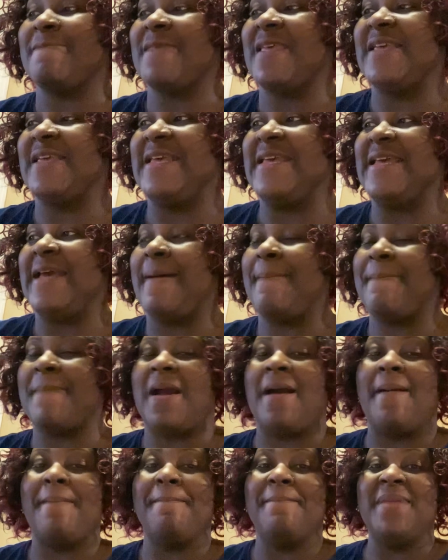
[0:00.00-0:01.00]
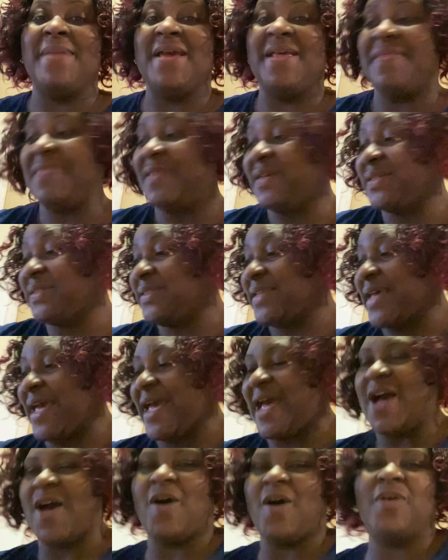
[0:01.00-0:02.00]
Yep, I'm in the
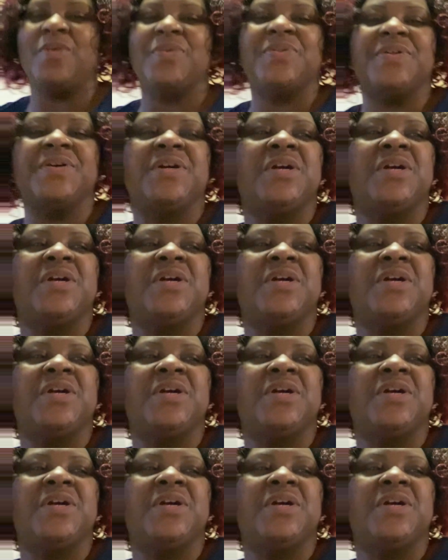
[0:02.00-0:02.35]
South.